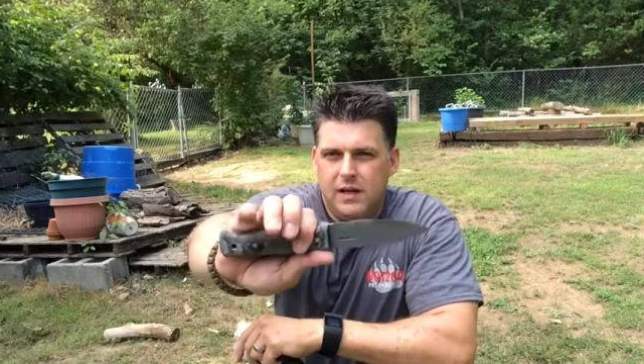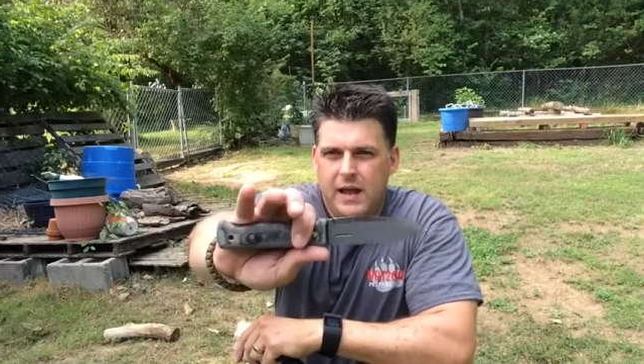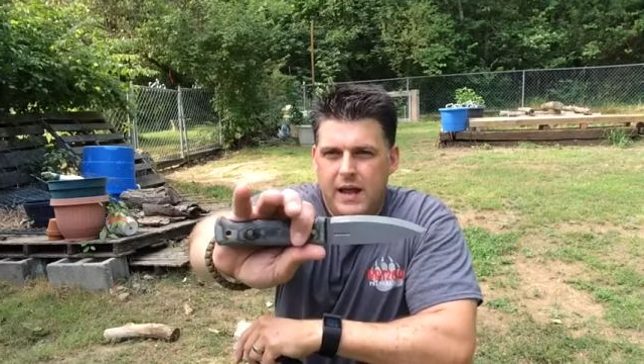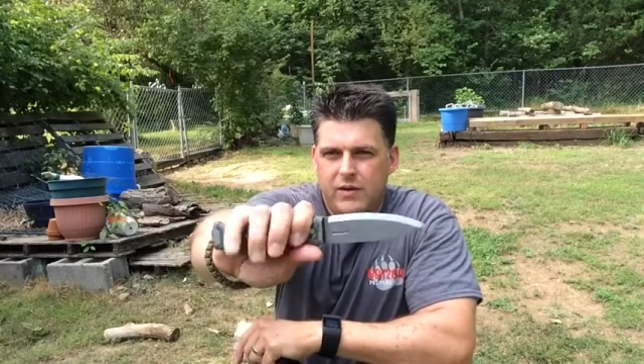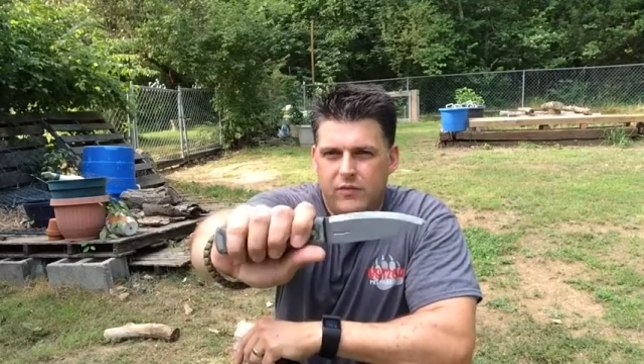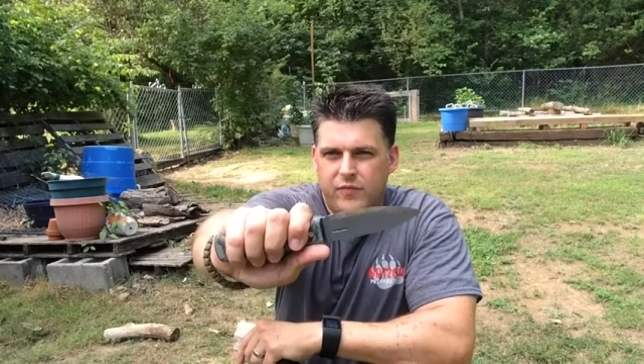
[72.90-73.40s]

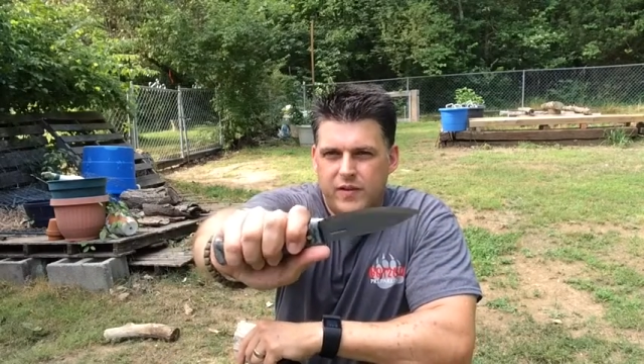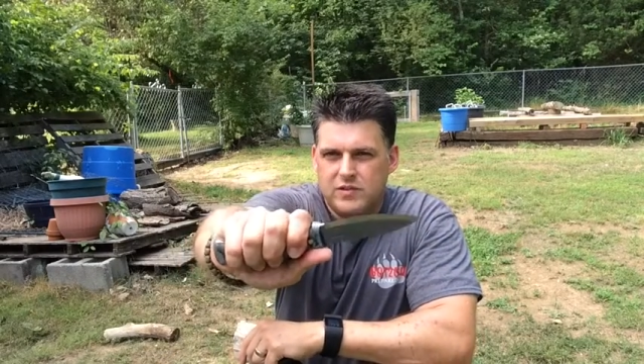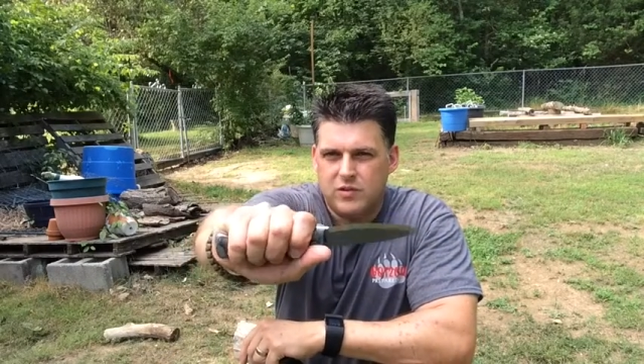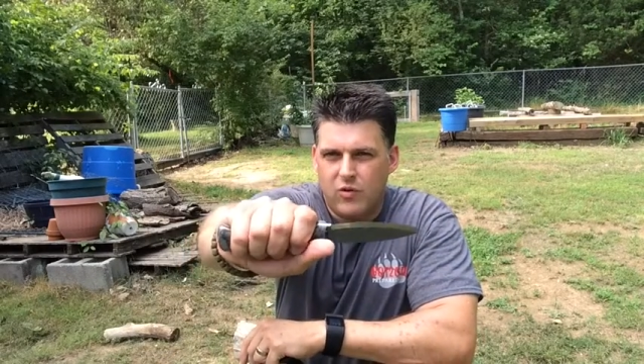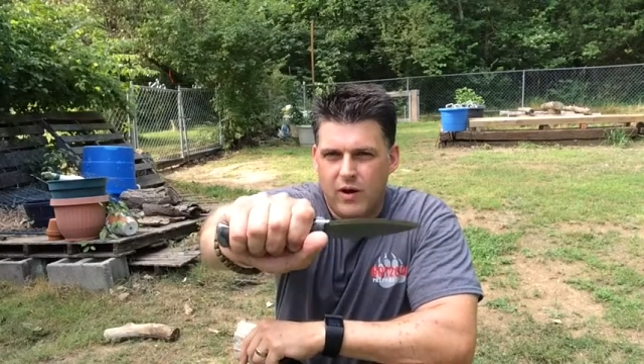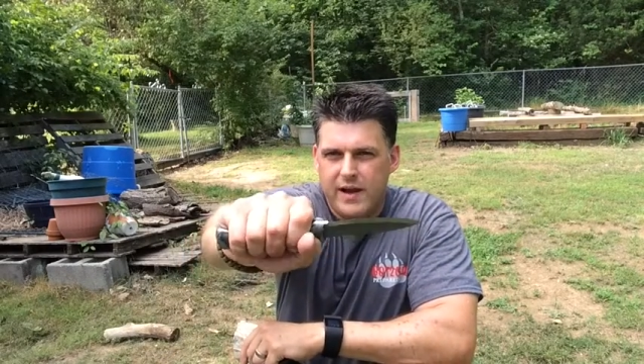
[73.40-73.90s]
handle fits
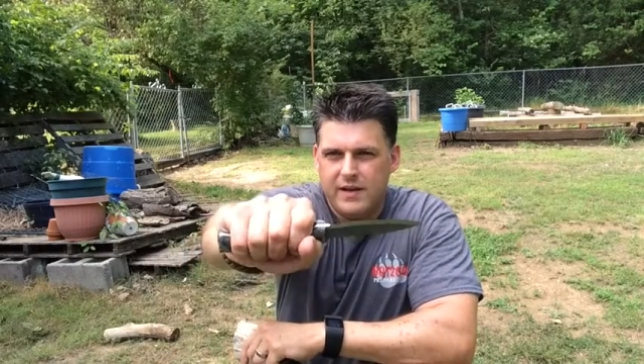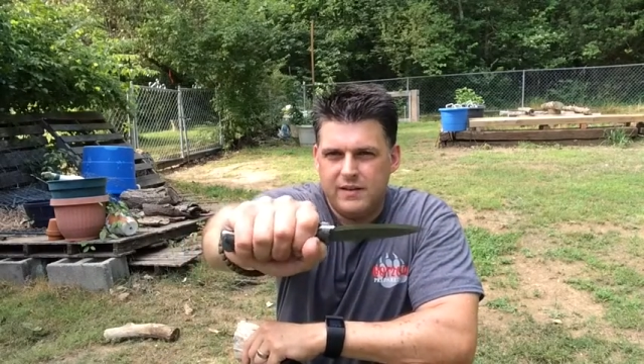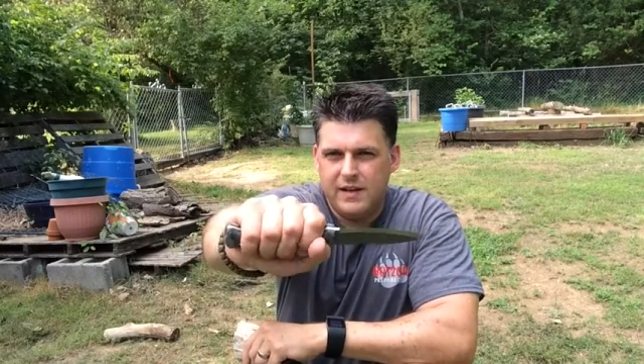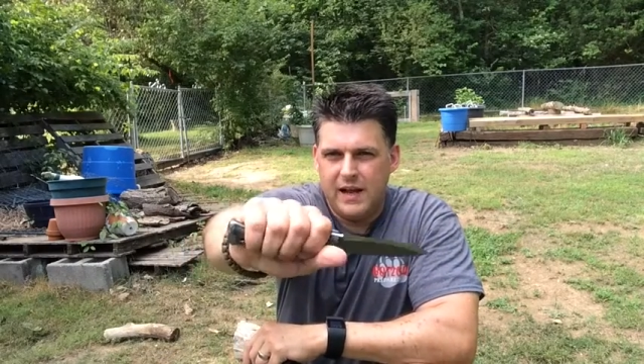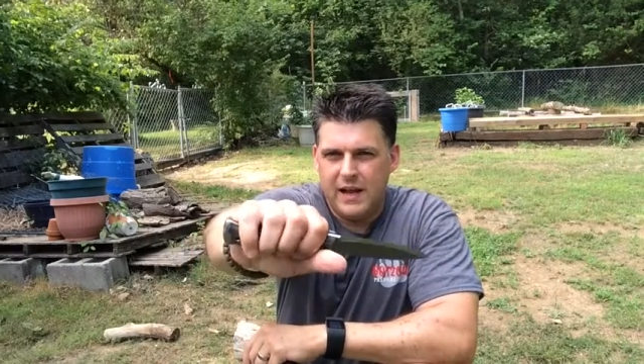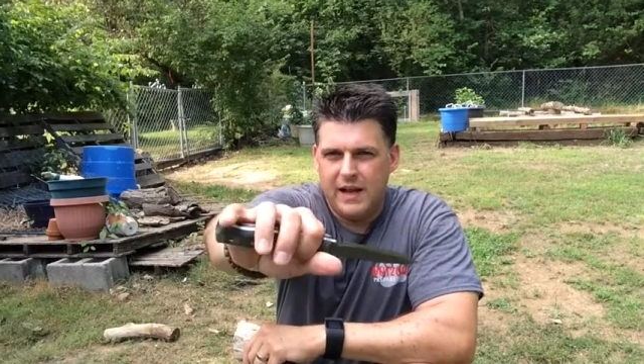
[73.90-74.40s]
great in
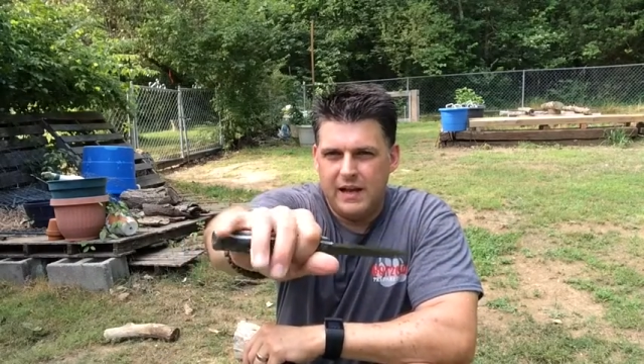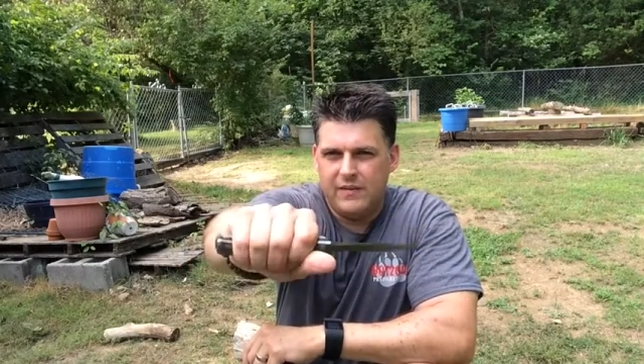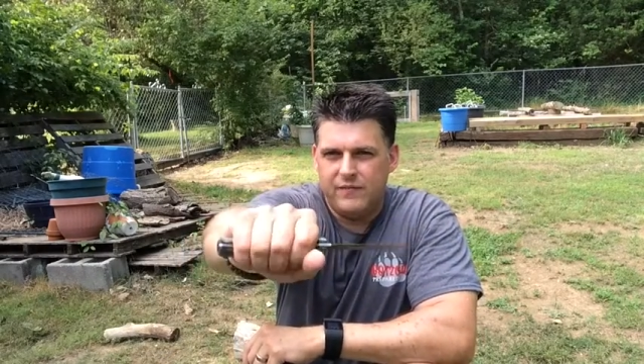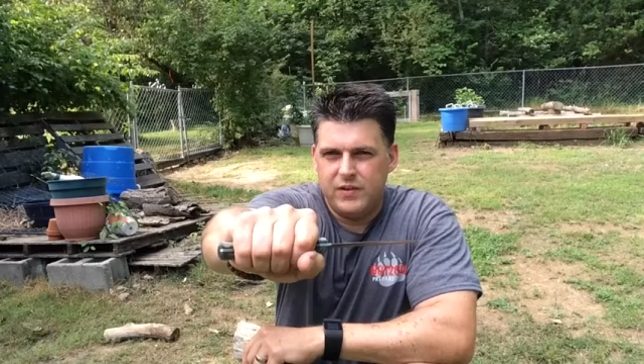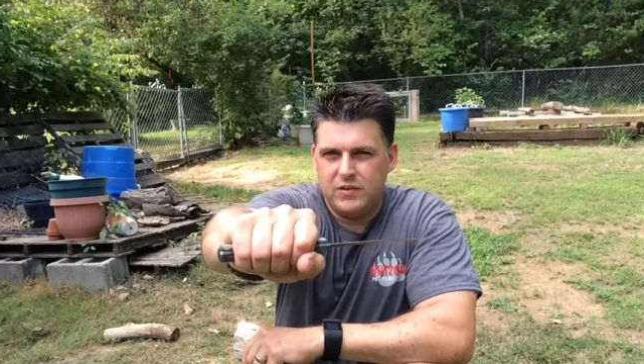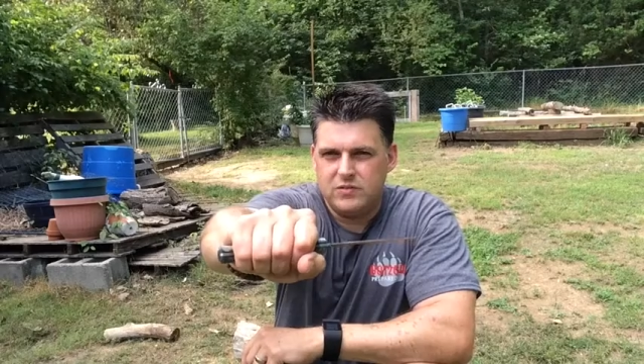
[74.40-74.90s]
the hand.
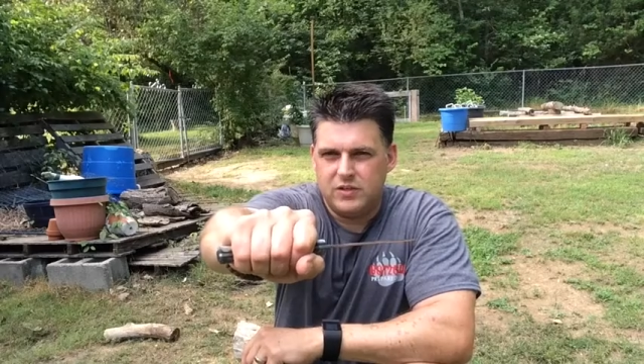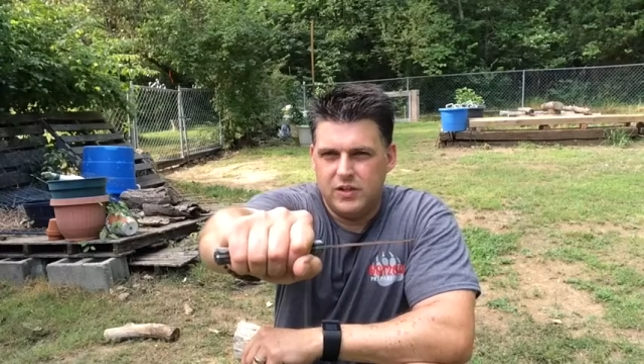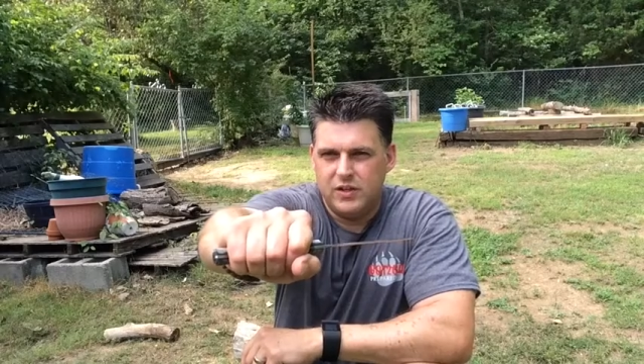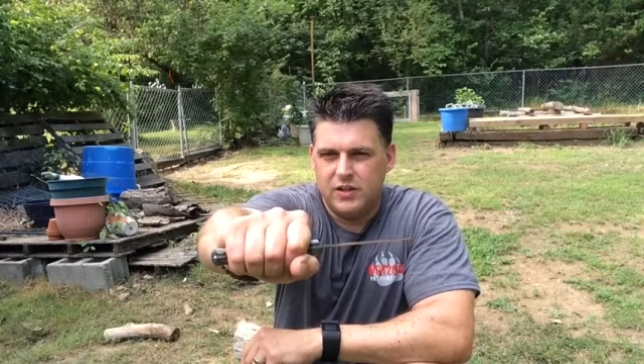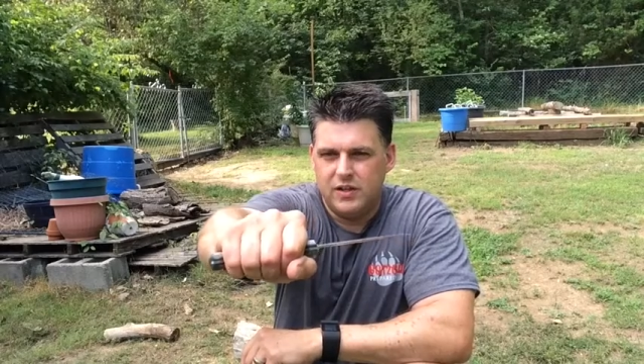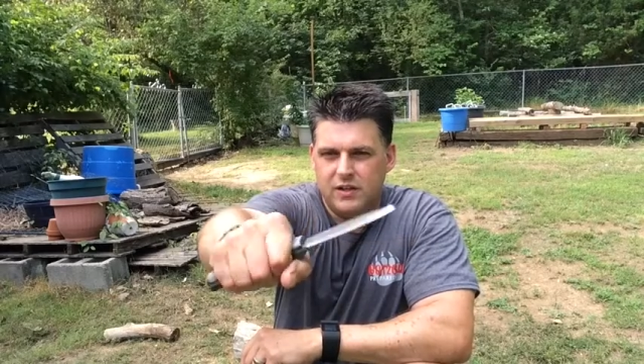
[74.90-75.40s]
It feels
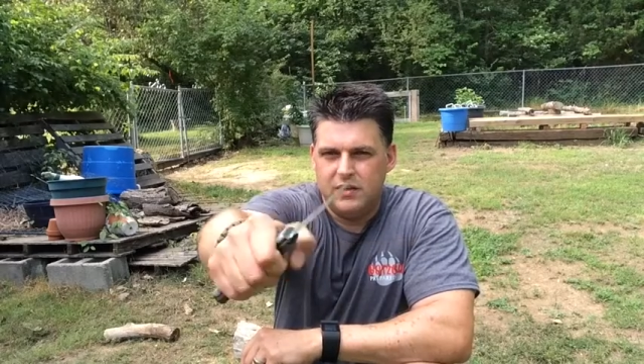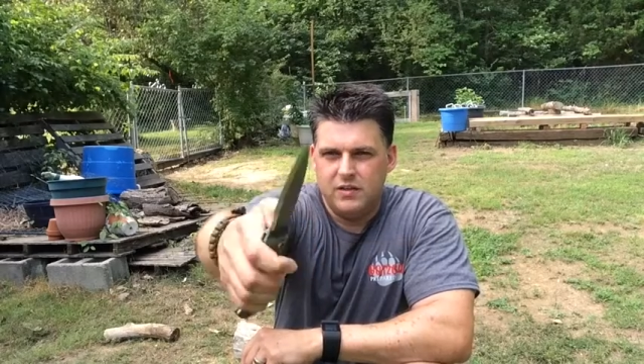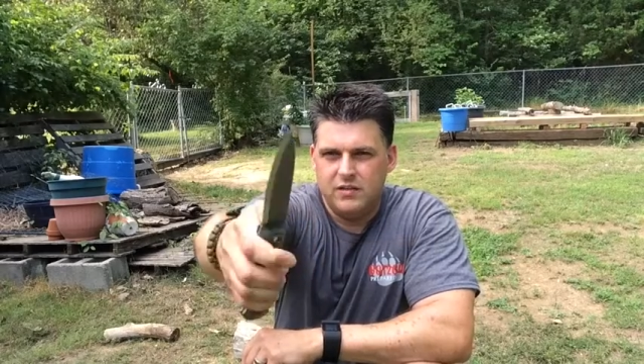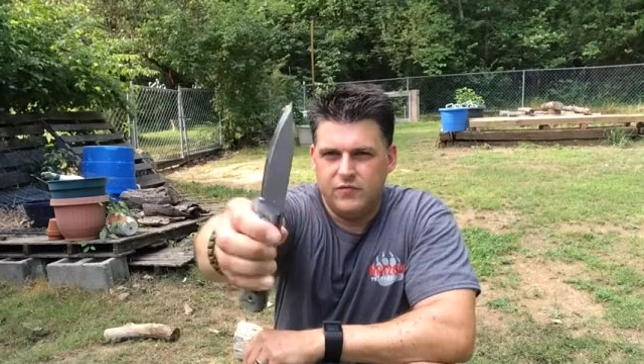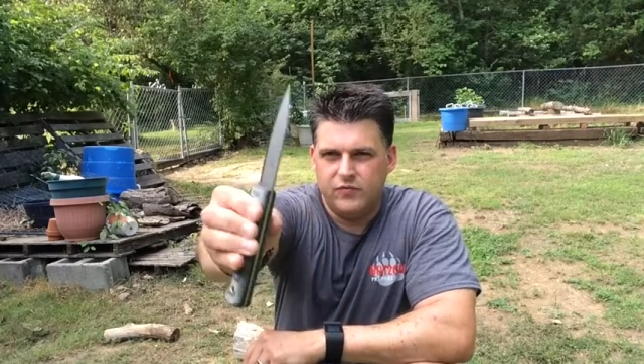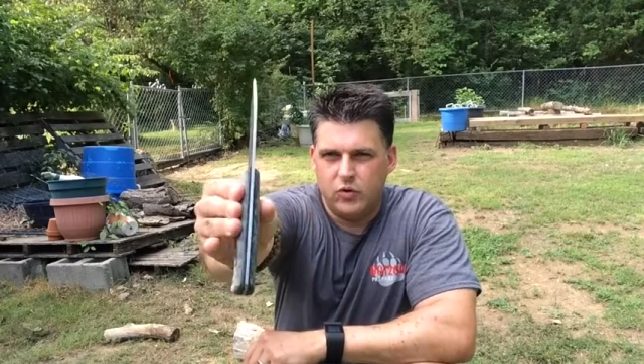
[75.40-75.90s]
good.
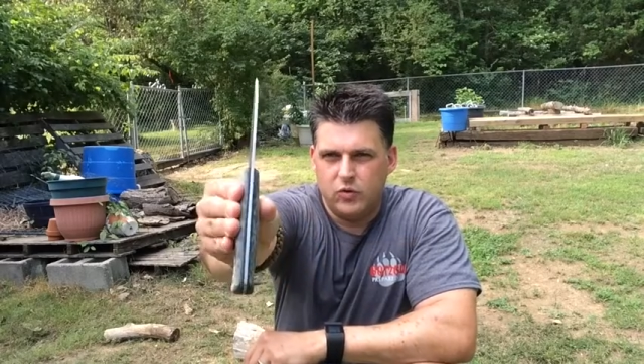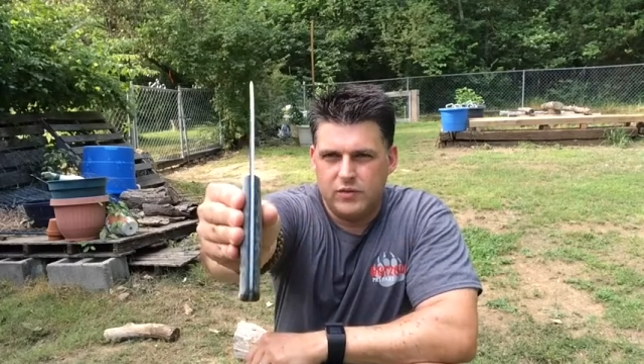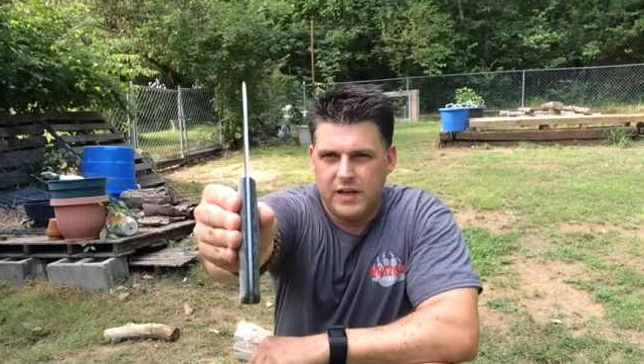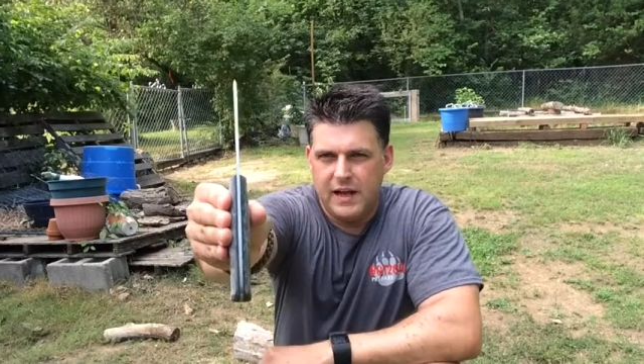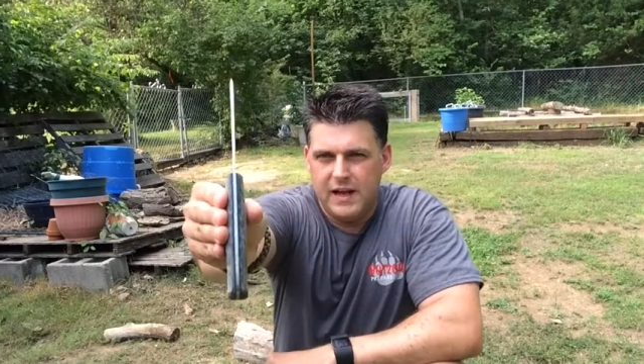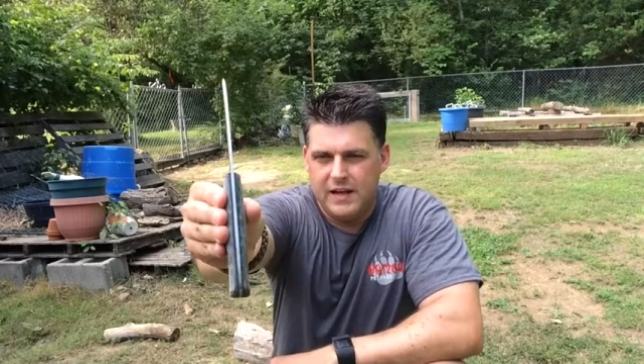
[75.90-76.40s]
It's full
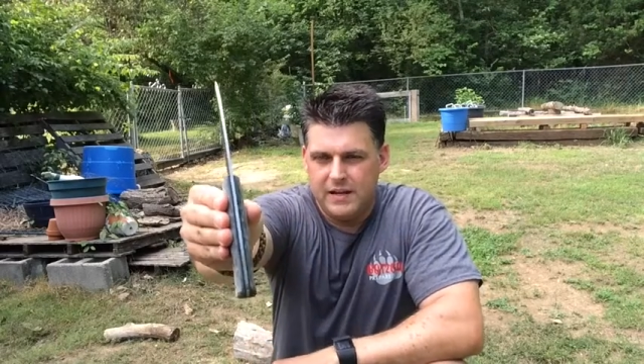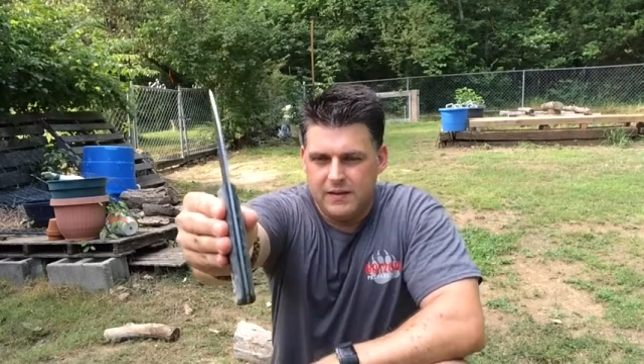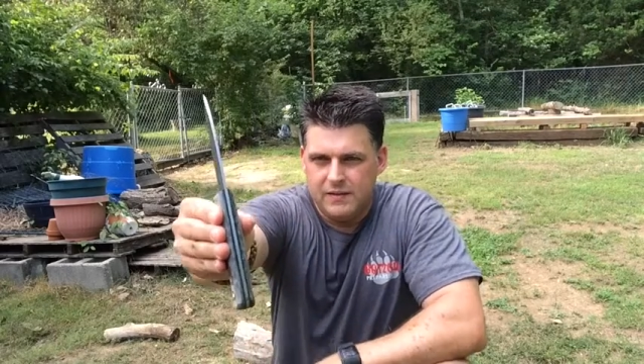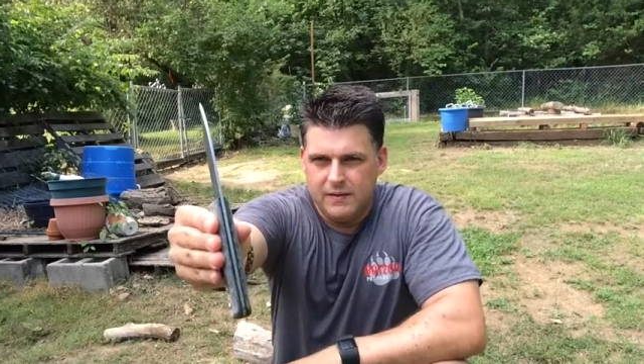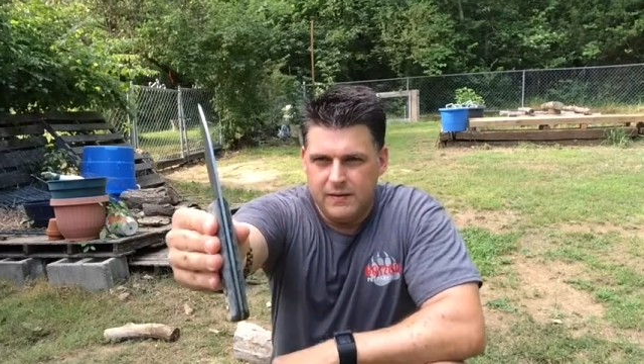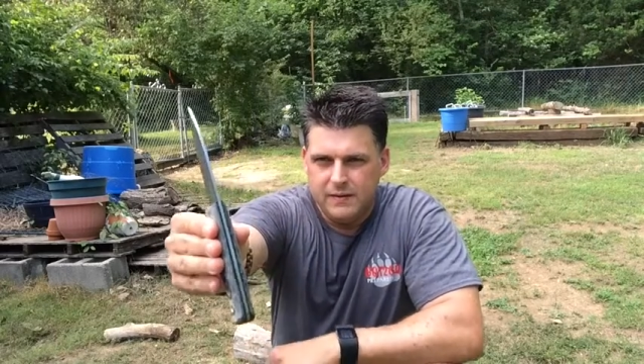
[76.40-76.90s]
tang.